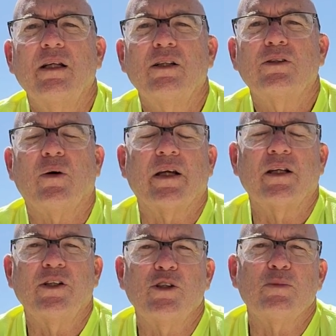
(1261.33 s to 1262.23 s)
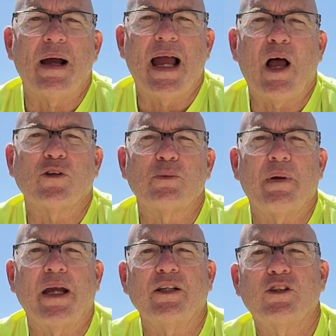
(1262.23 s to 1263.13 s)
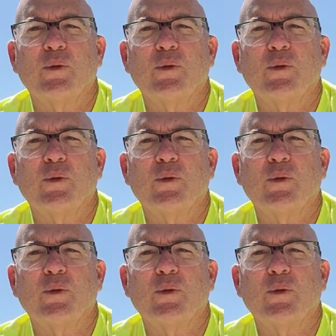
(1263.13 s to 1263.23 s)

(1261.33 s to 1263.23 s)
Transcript: So I can use my house bank to